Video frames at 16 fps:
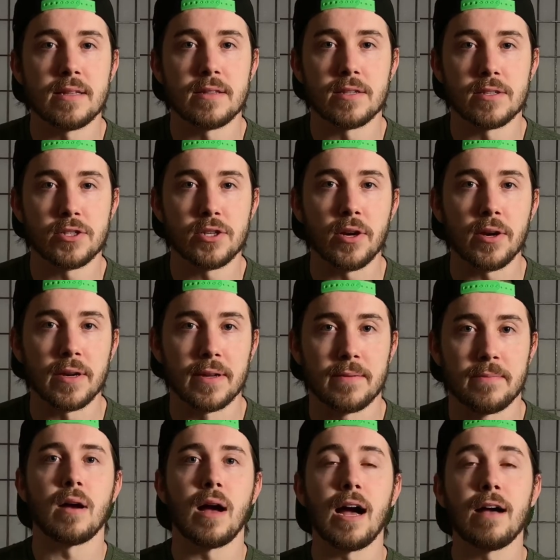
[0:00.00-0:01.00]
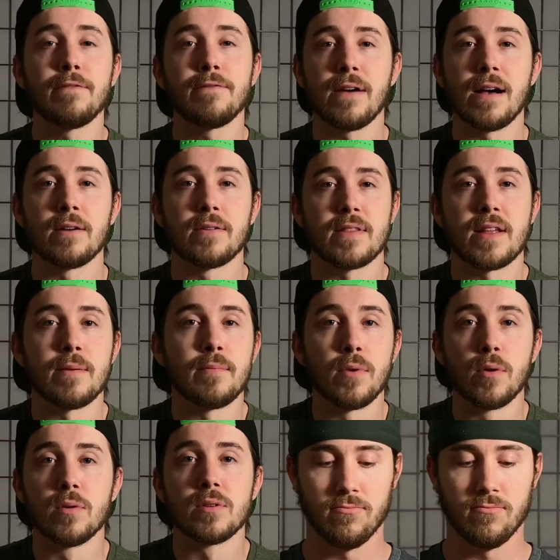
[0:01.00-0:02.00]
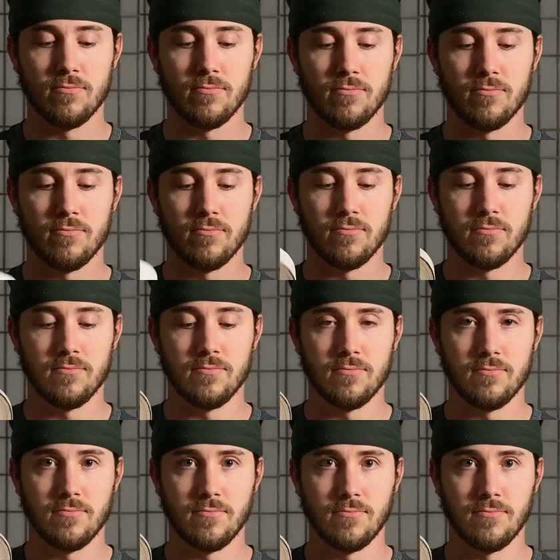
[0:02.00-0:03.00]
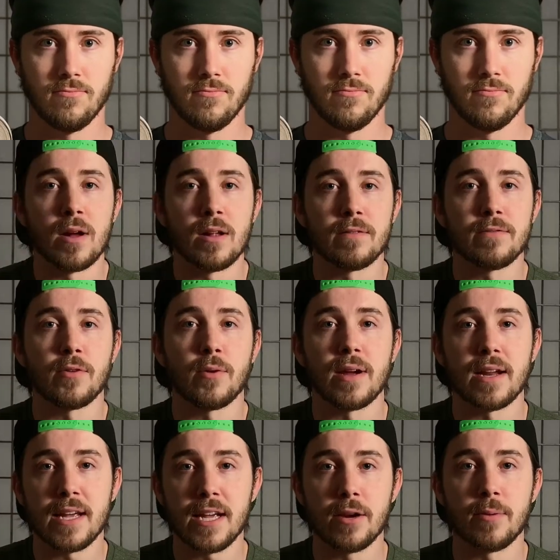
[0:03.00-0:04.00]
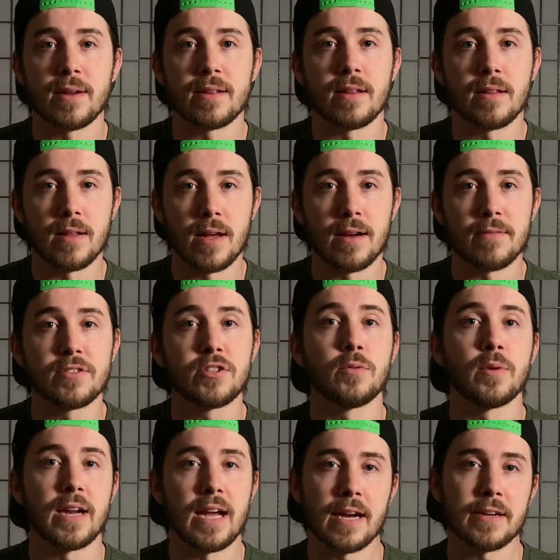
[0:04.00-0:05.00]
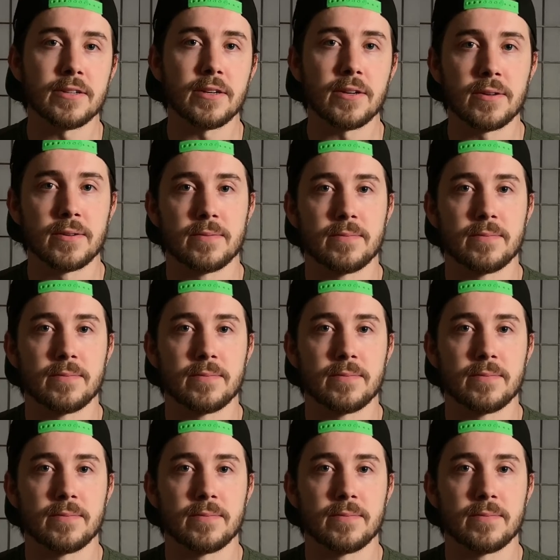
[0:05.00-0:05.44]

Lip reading: the shirt. I found that moleskin works remarkably well for adhering the lav to an actor.